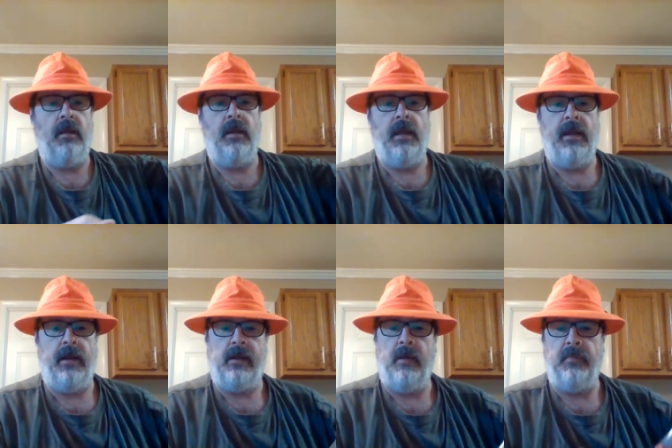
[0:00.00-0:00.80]
I got a
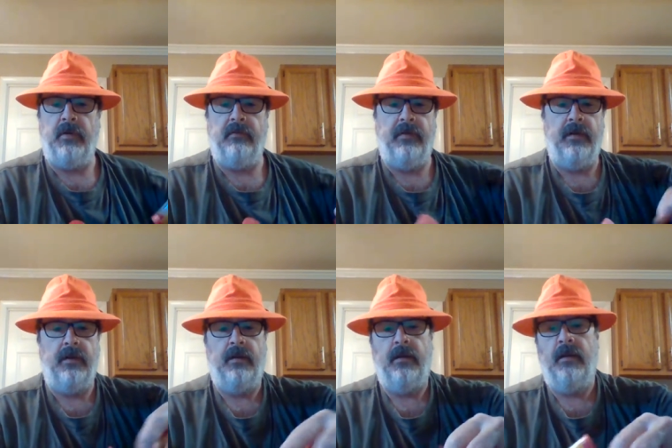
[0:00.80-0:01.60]
couple of
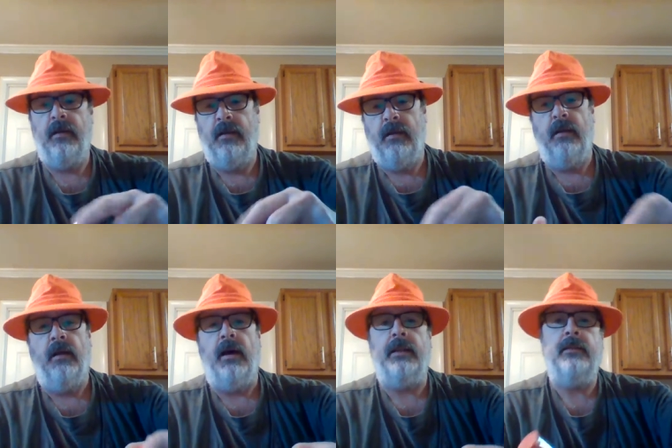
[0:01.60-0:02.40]

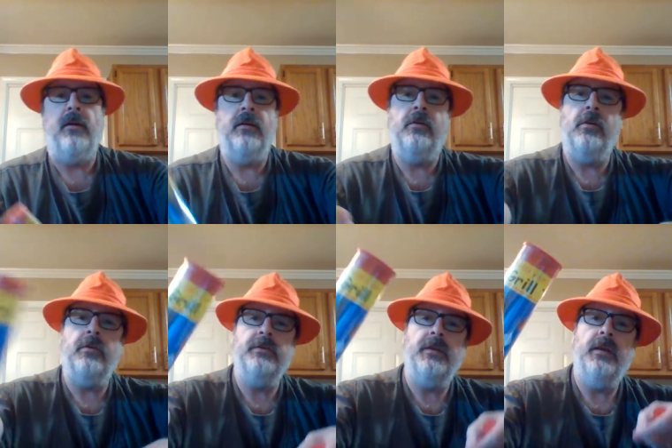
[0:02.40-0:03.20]
hot dog cookers.